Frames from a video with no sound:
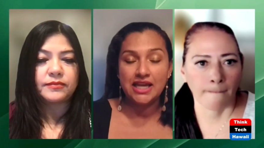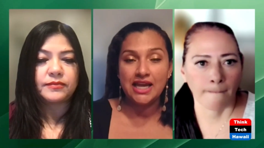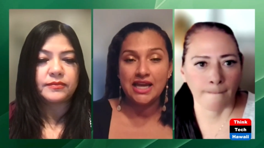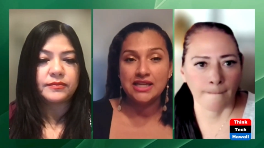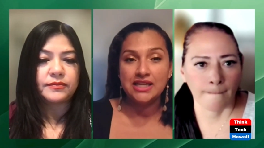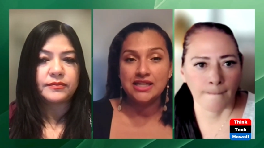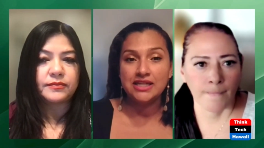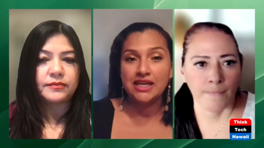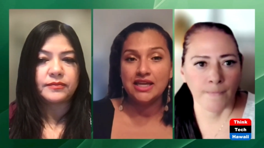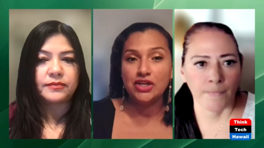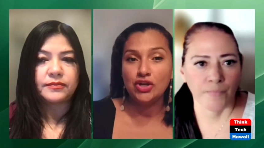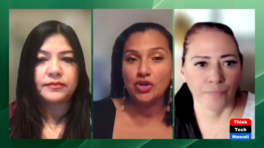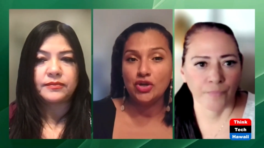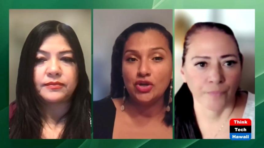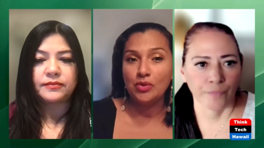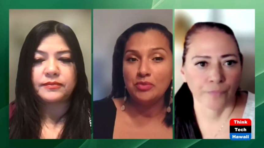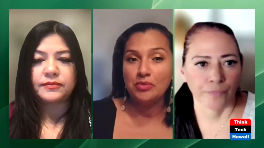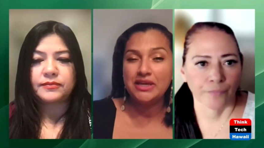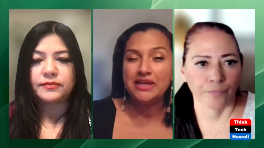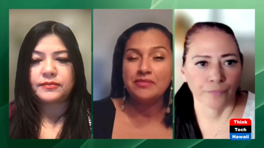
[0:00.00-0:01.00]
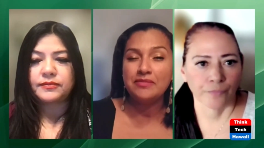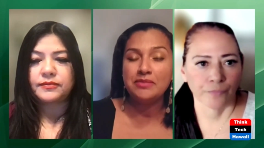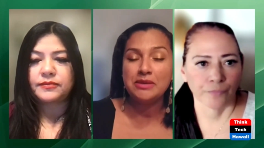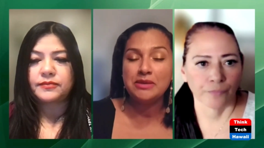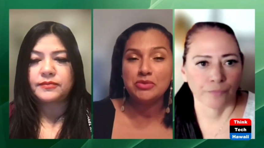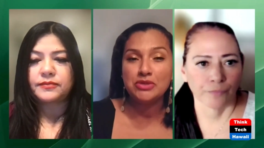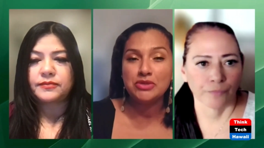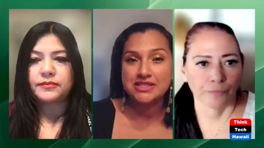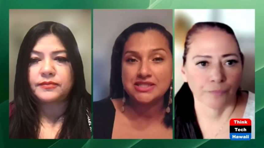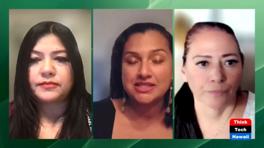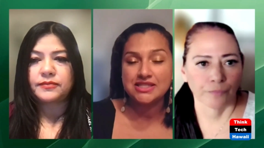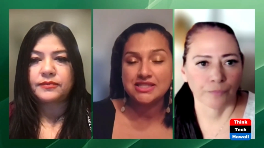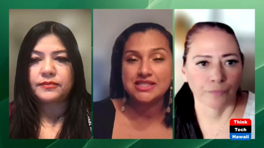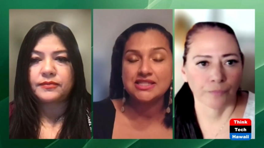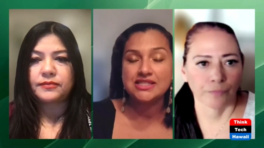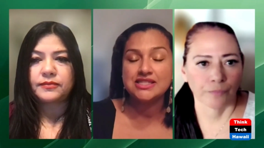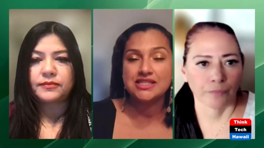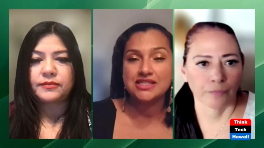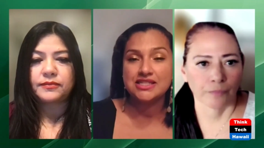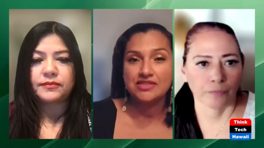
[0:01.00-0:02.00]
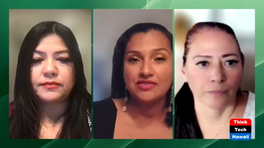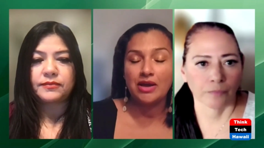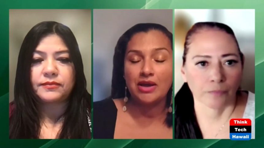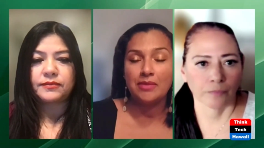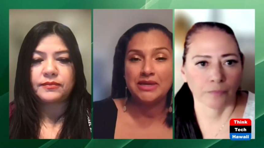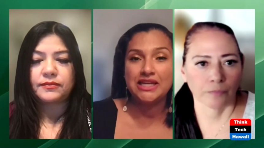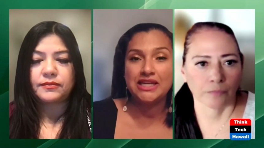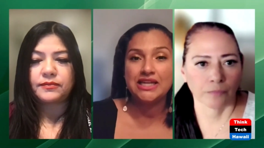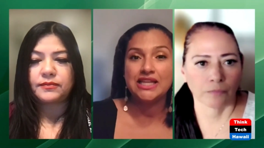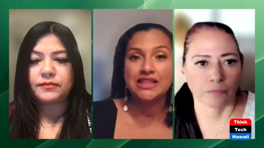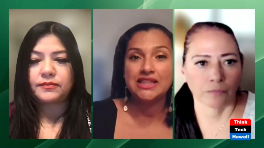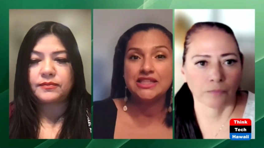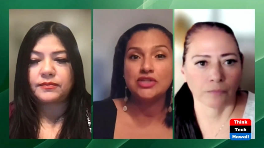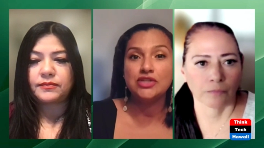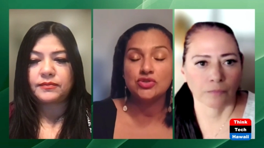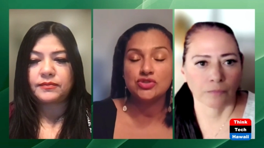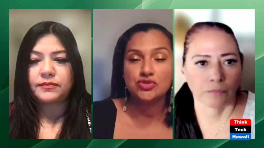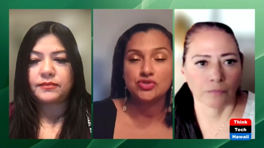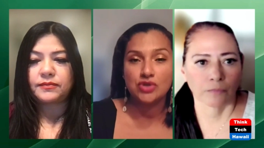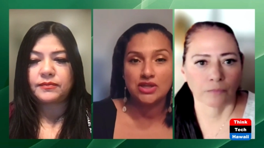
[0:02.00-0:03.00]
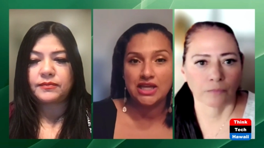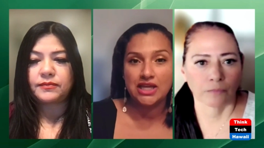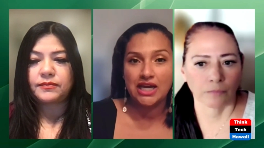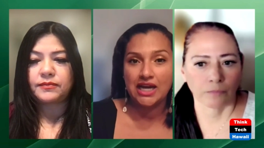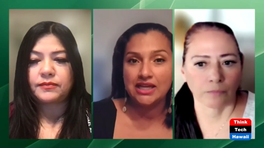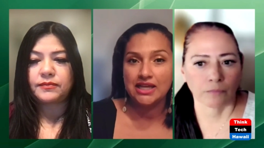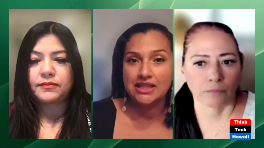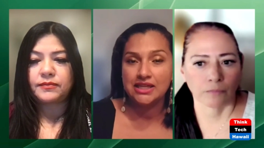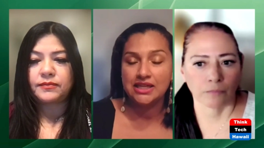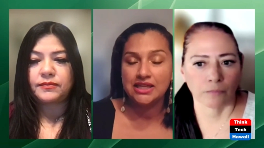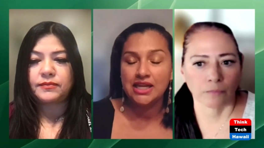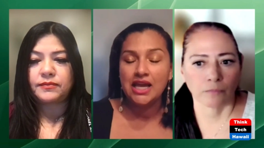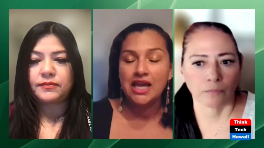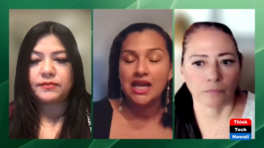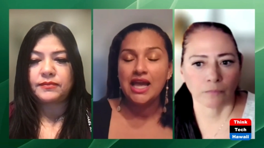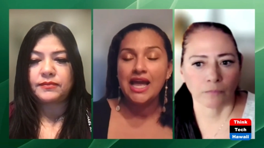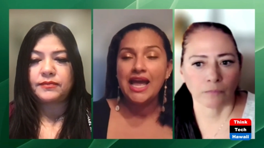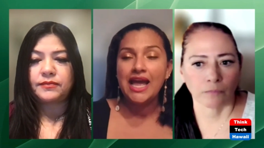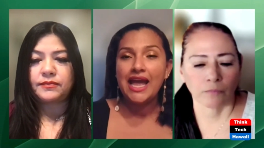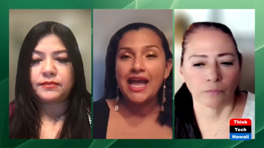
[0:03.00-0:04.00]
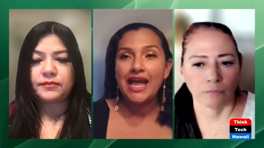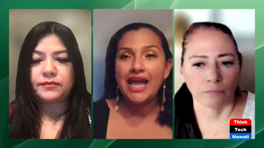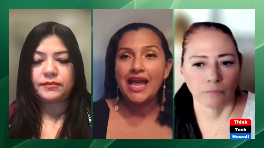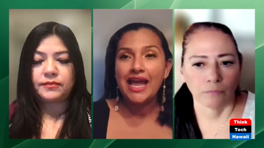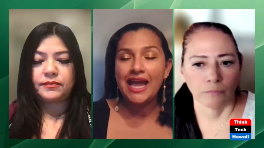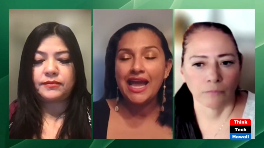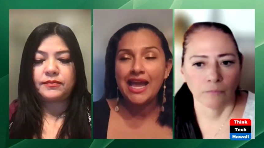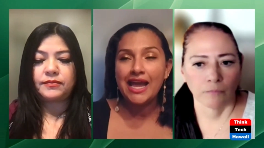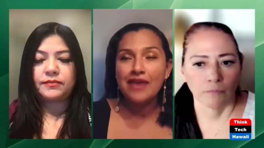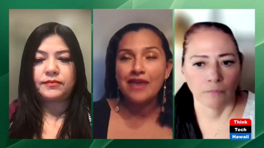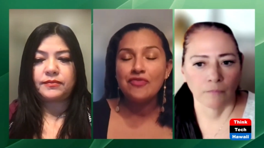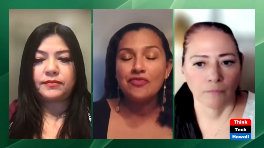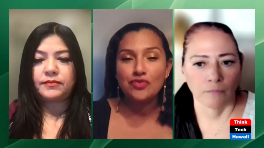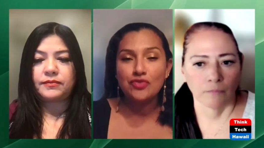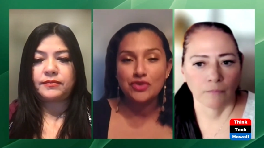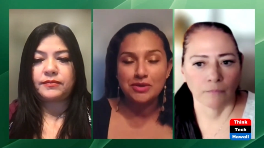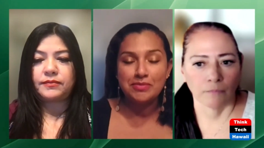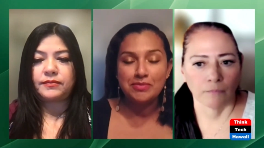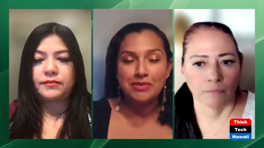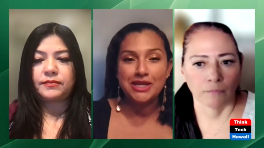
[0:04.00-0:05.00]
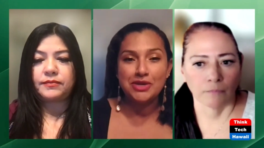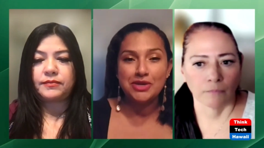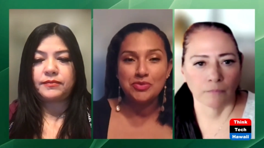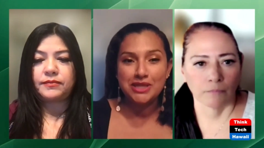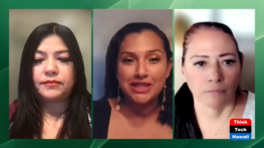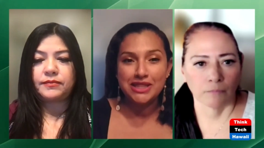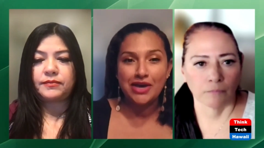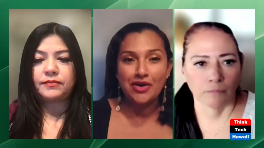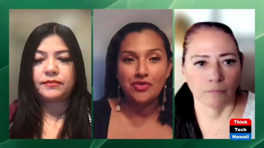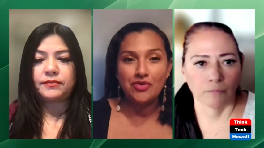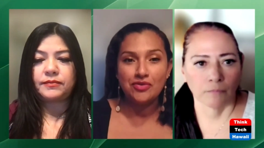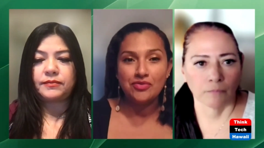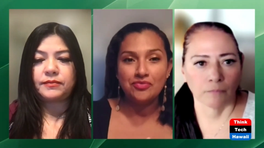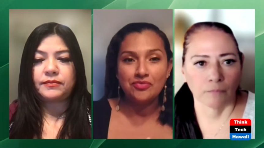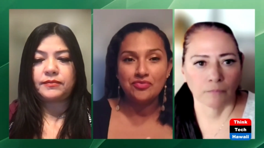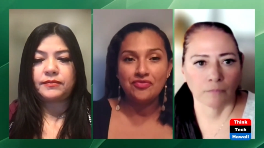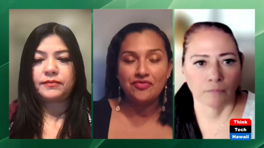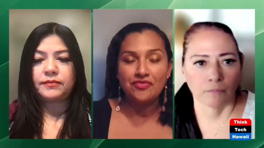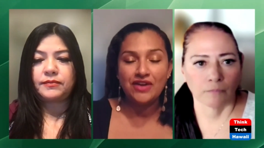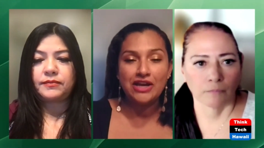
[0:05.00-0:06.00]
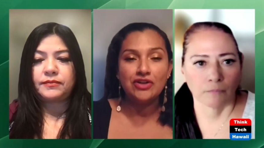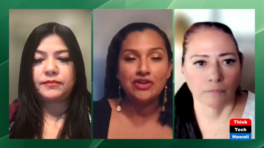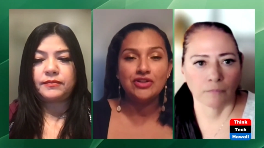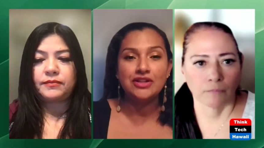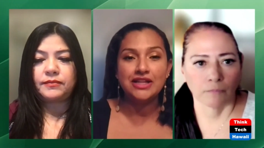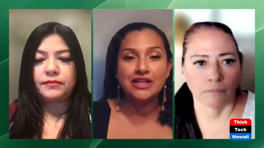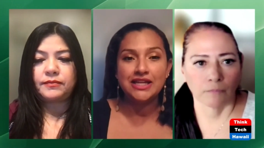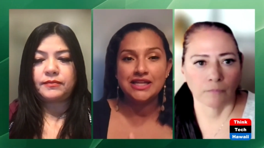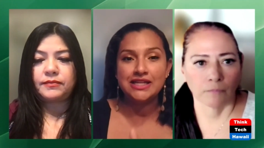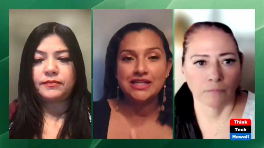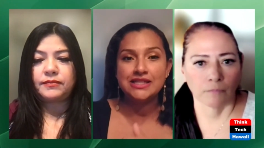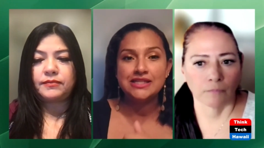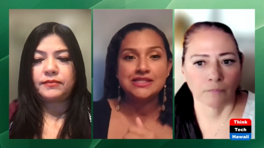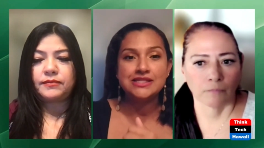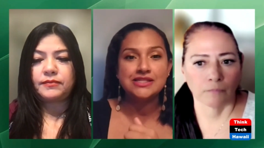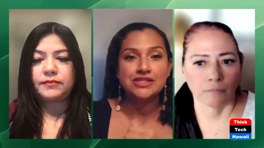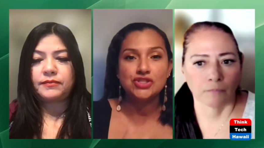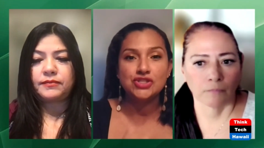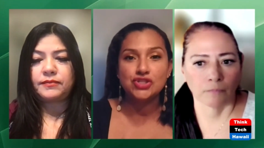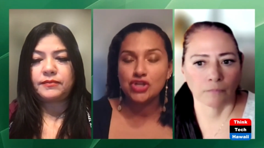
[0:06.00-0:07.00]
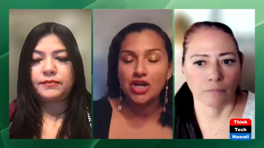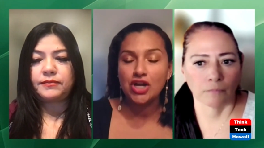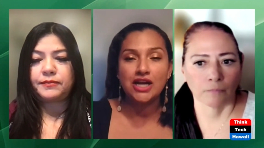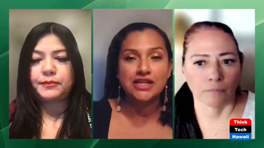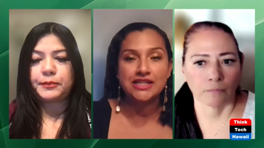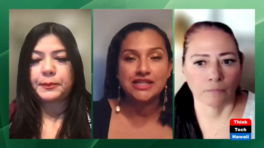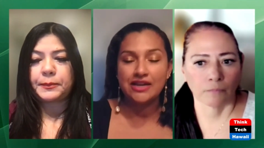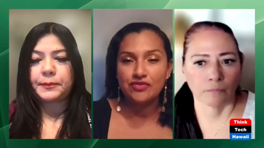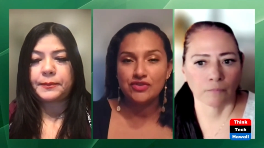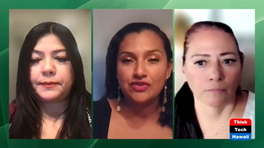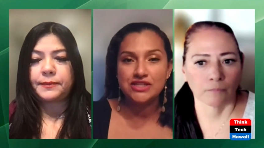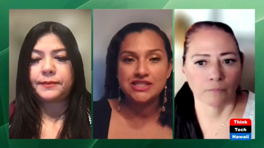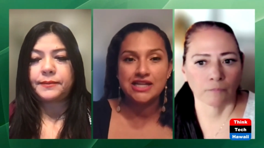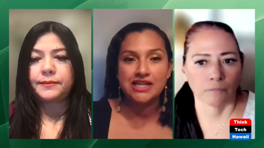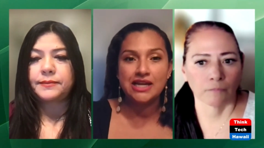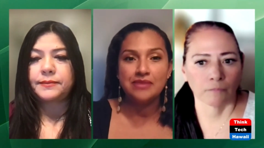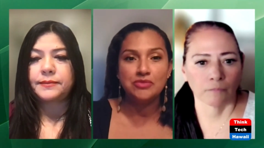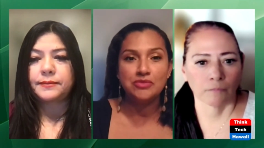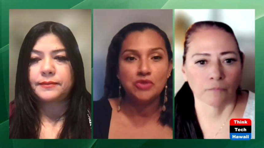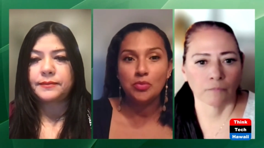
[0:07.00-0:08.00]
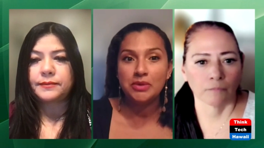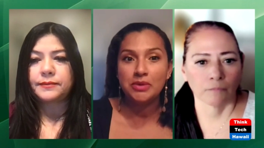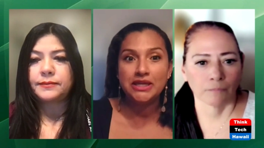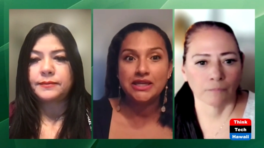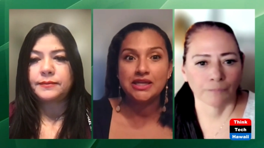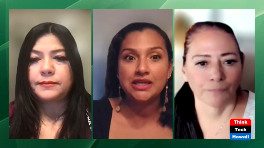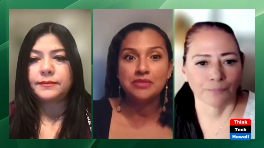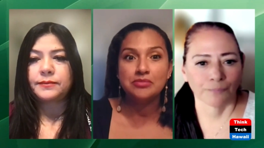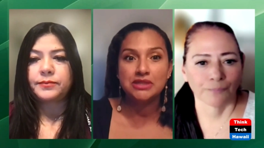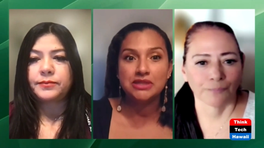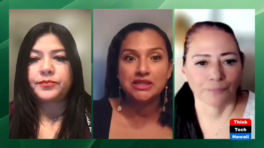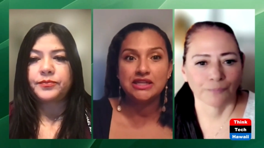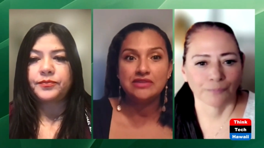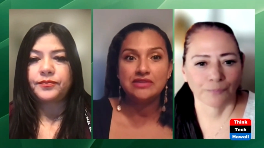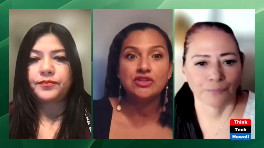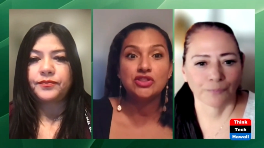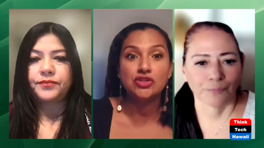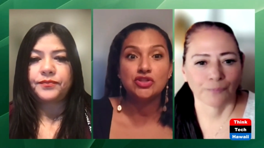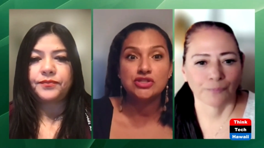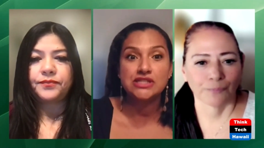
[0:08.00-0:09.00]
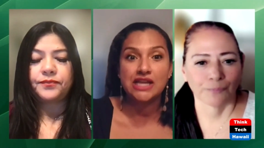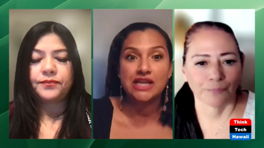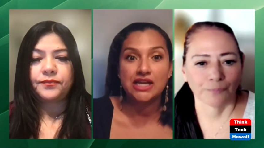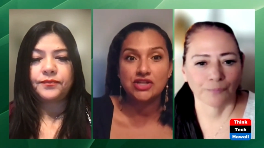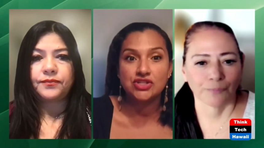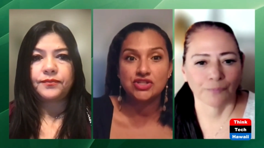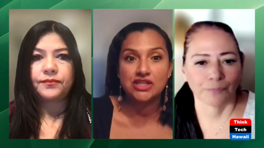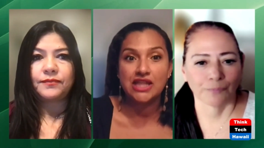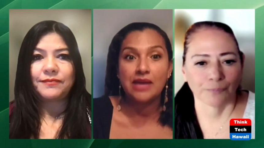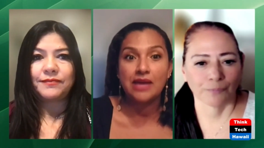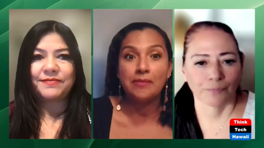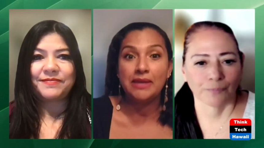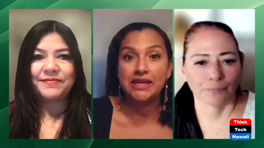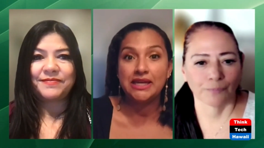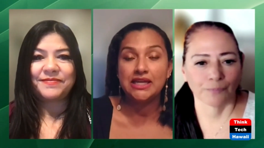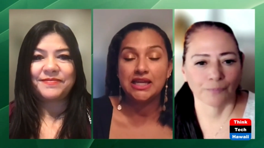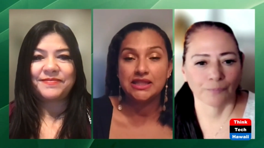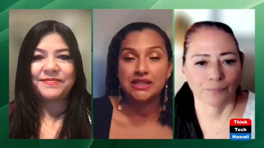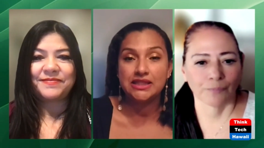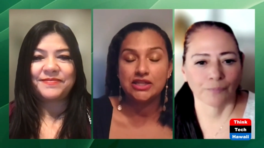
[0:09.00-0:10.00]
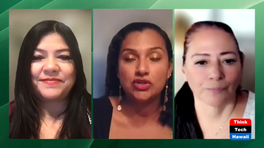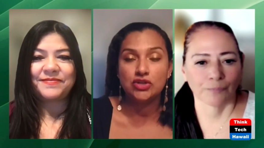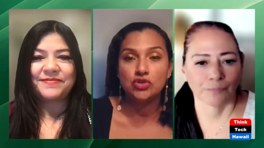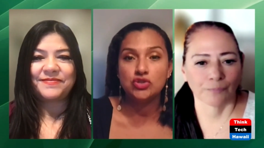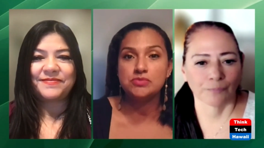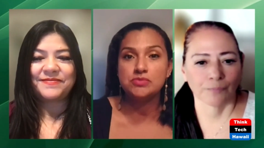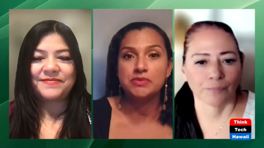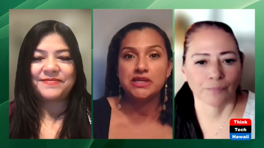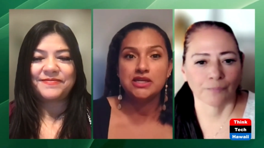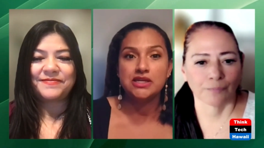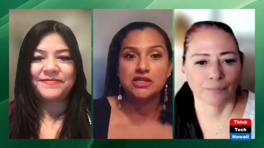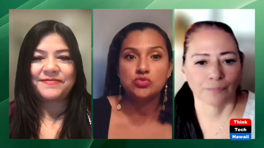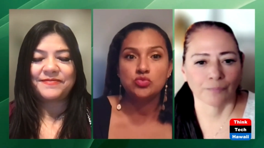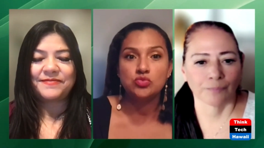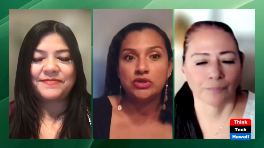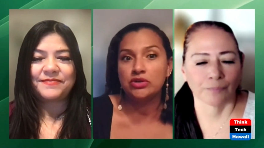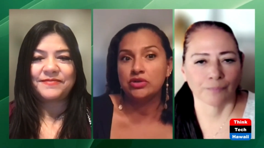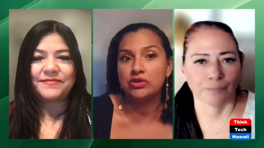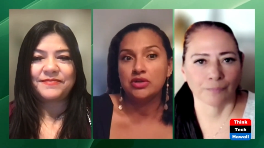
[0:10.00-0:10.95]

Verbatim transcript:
Speaker 1: And, you know, when we give people the statistics of how many Latinos are on the island, everybody without fail is shocked every time. Nobody can believe that there's actually that many Latinos because